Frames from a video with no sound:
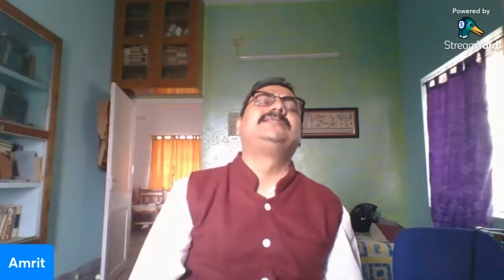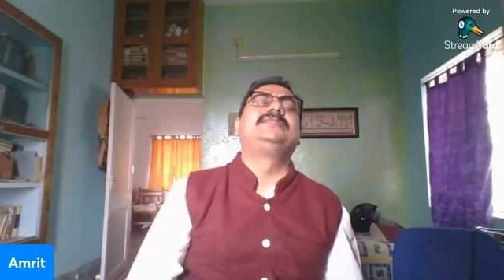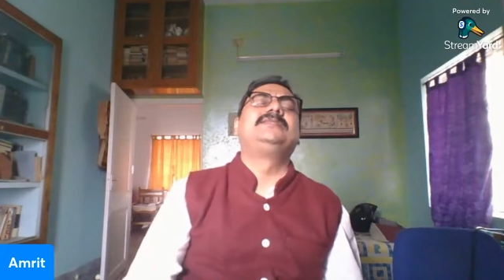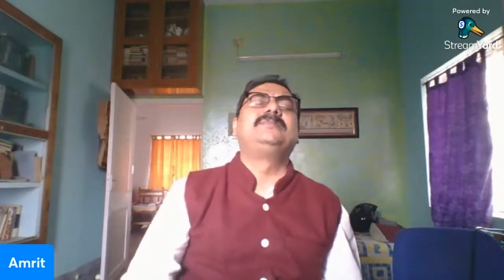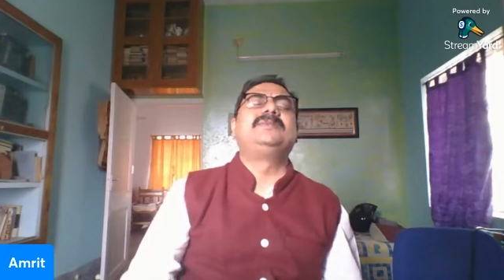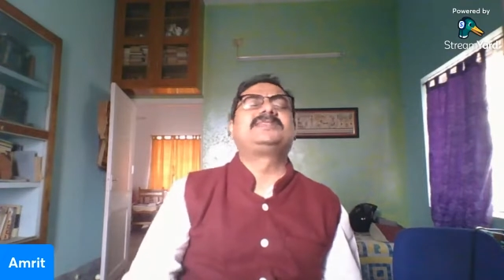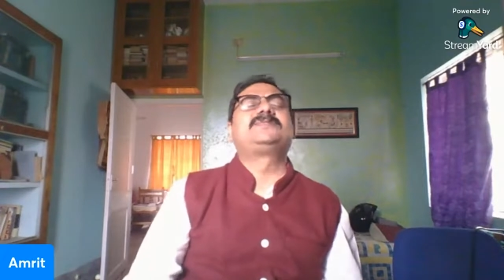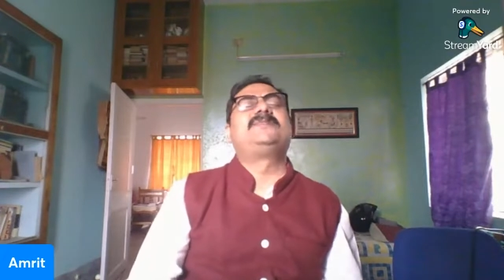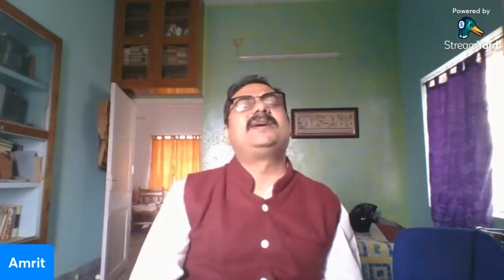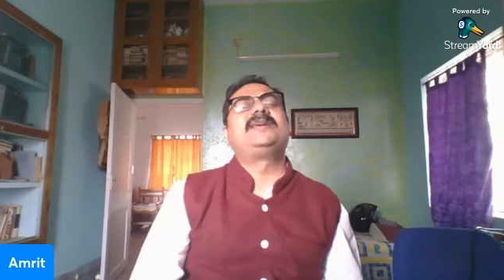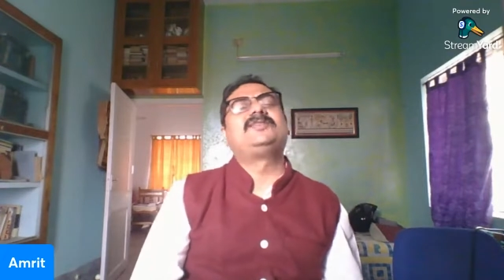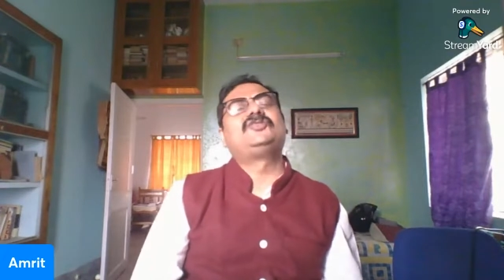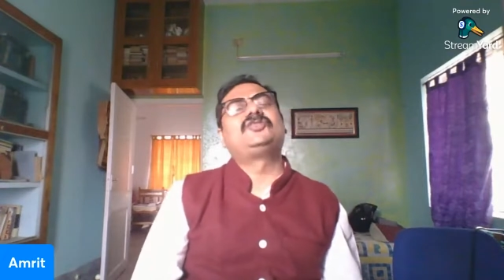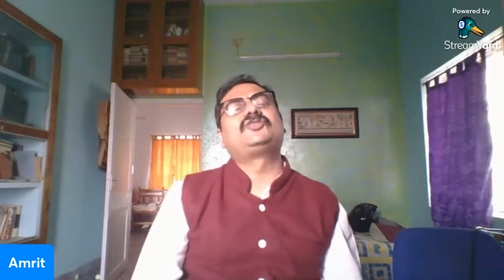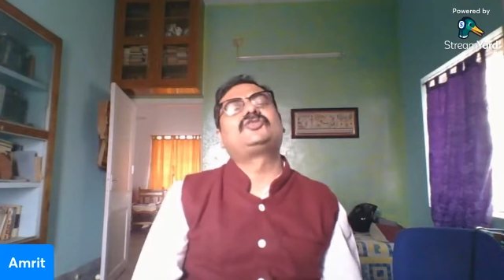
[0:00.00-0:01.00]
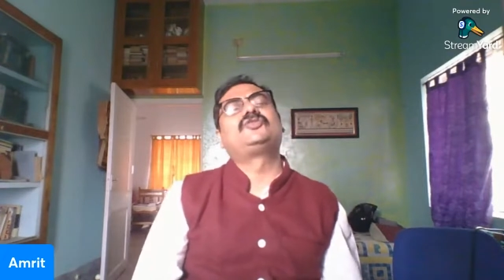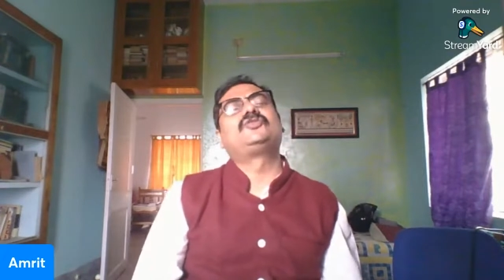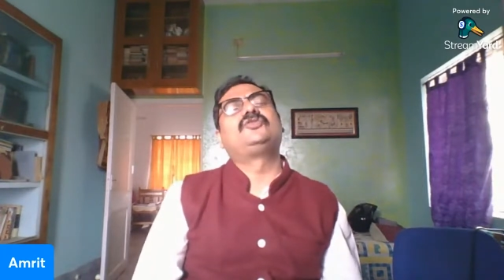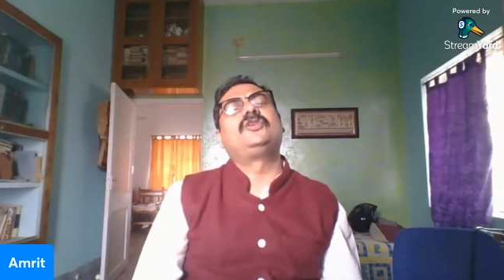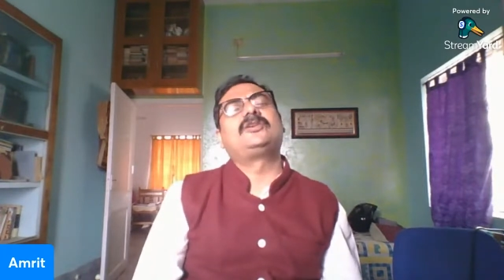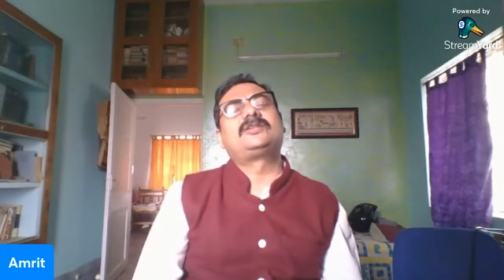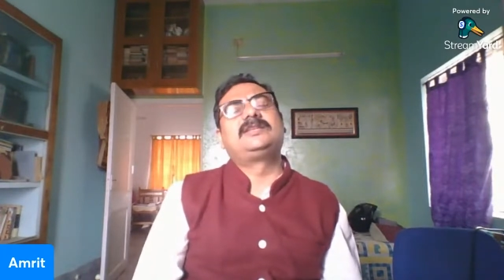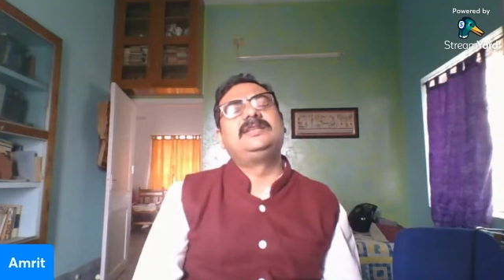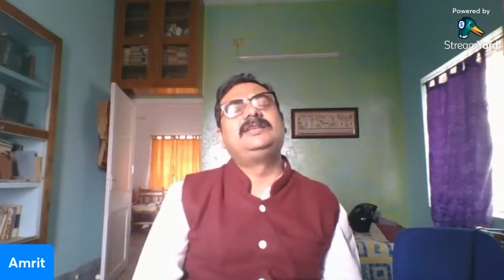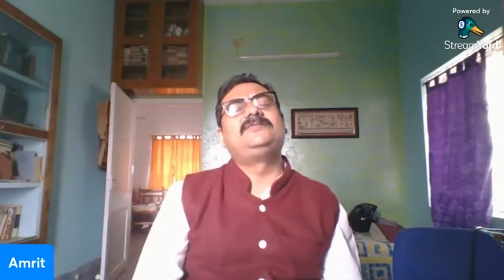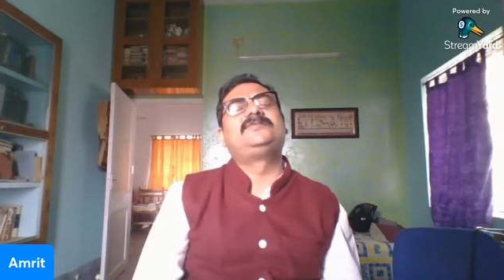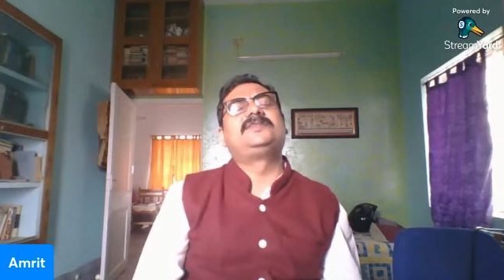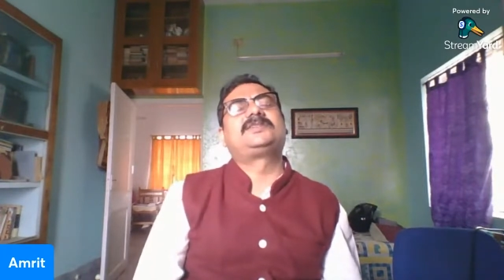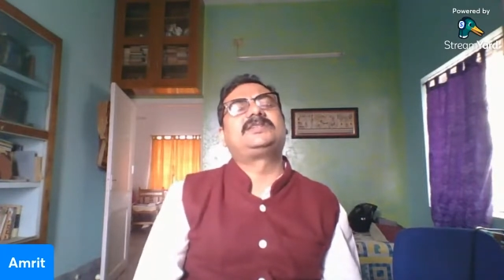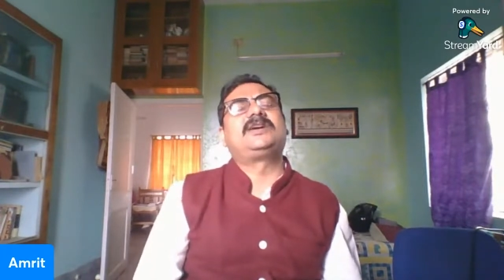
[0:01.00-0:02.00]
the mess manager should not
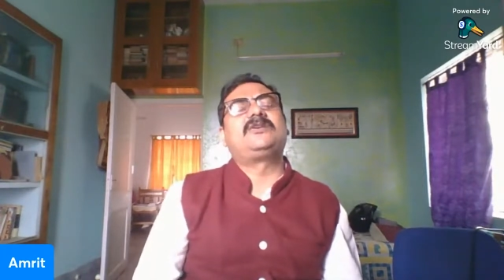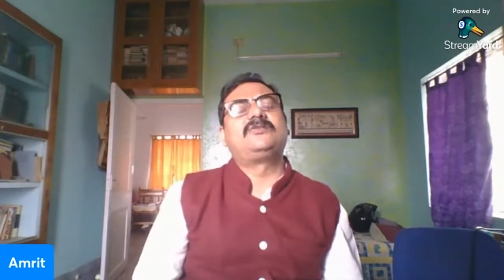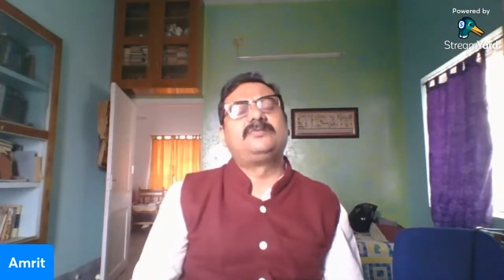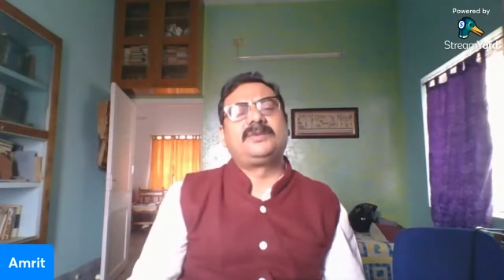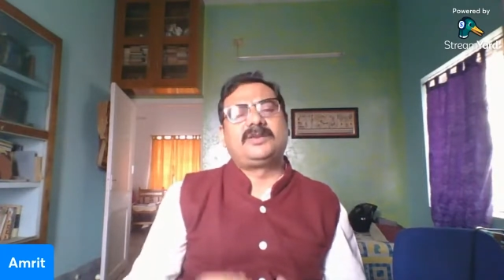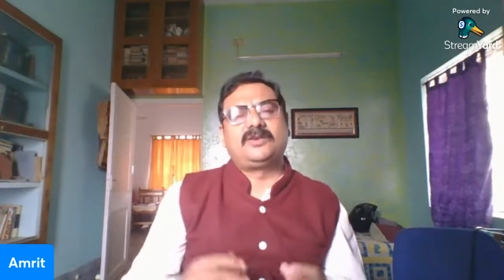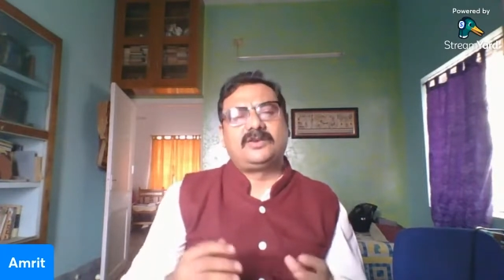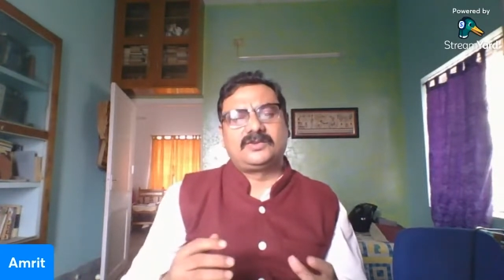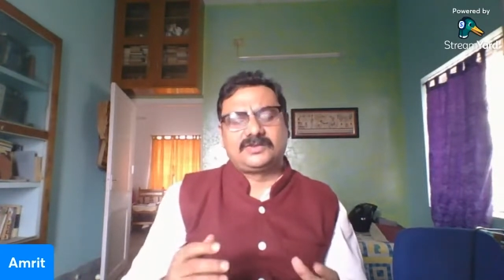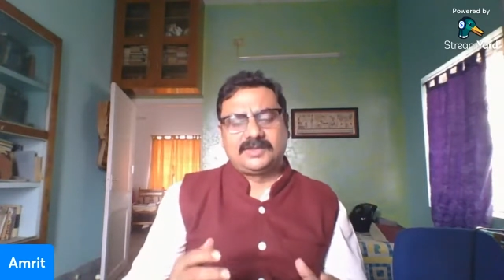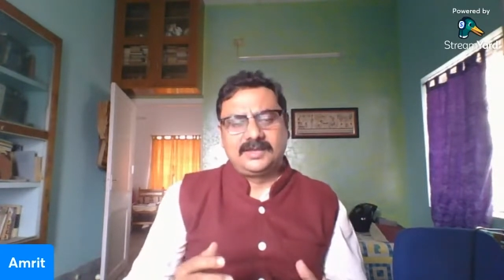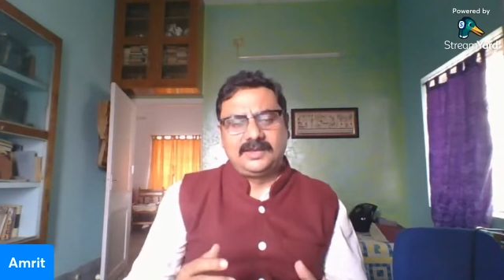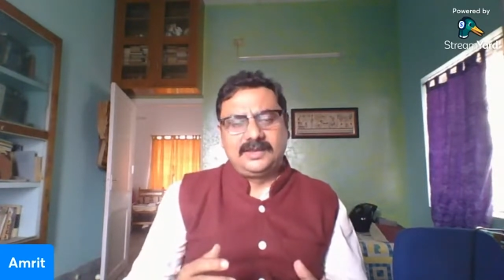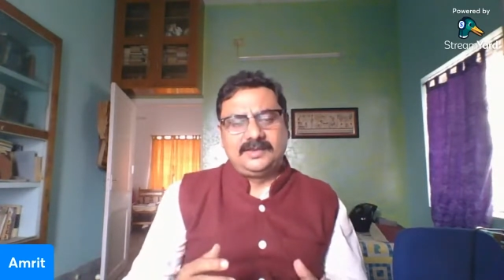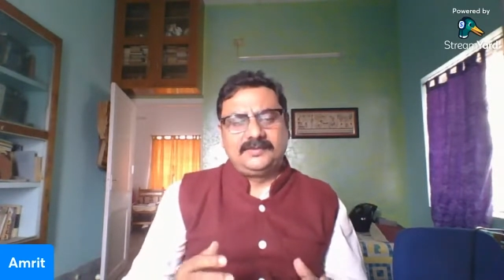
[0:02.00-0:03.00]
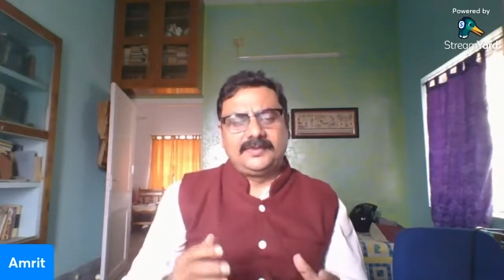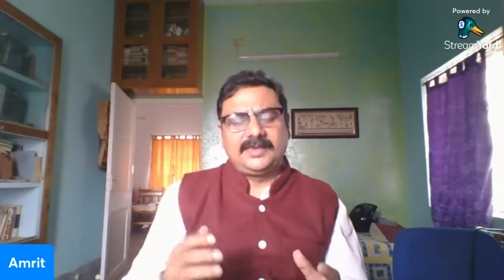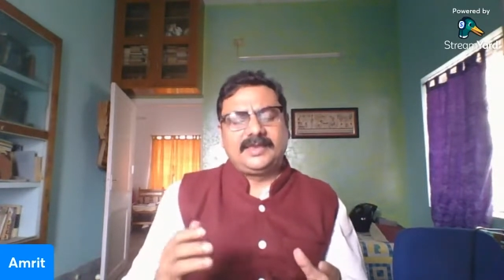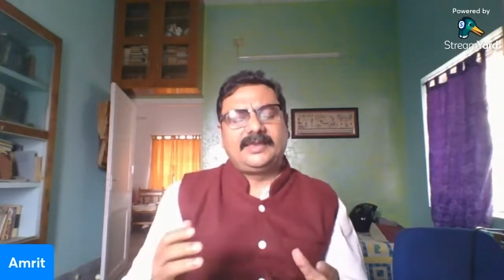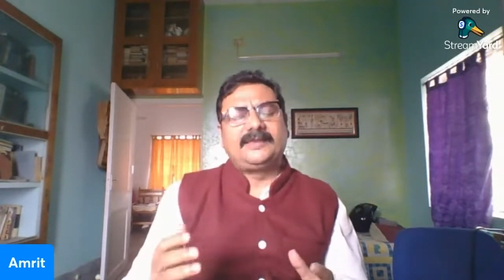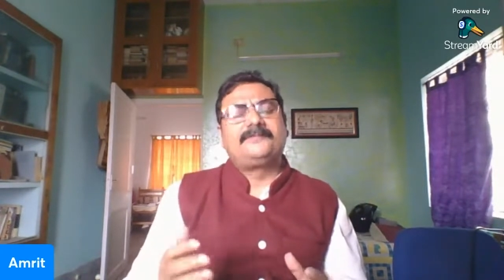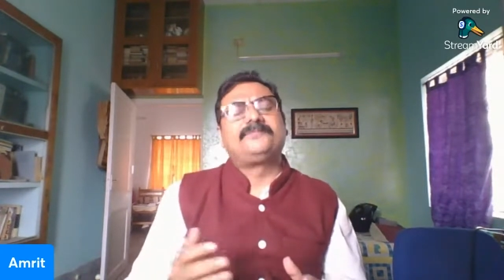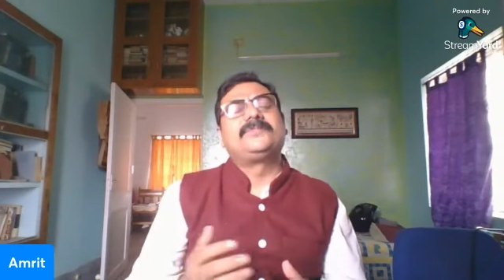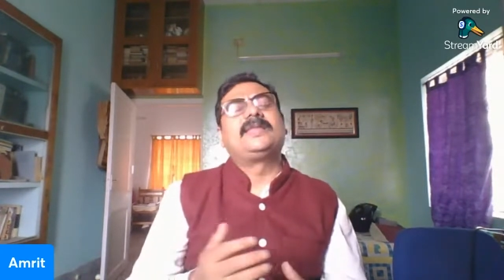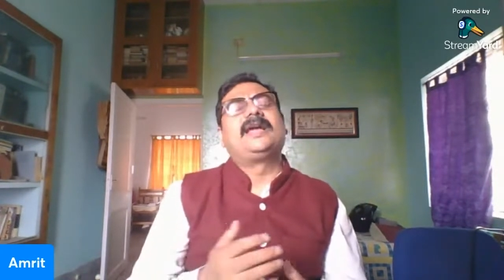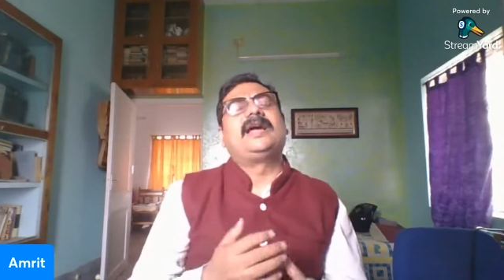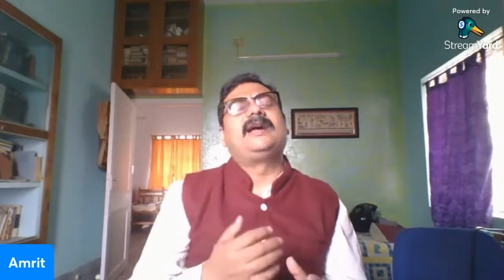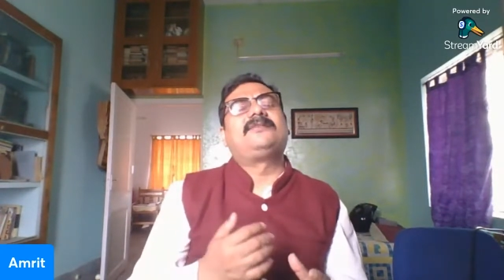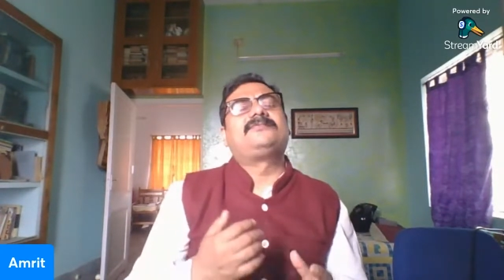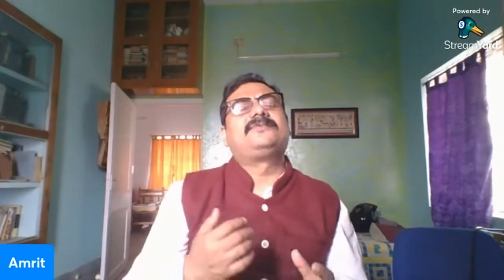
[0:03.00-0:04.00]
leave the town because they
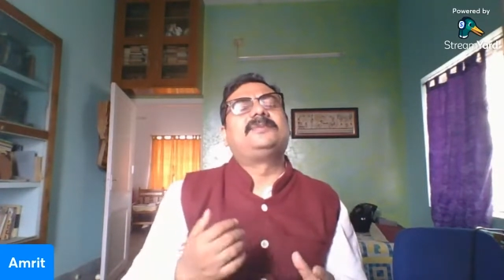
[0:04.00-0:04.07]
have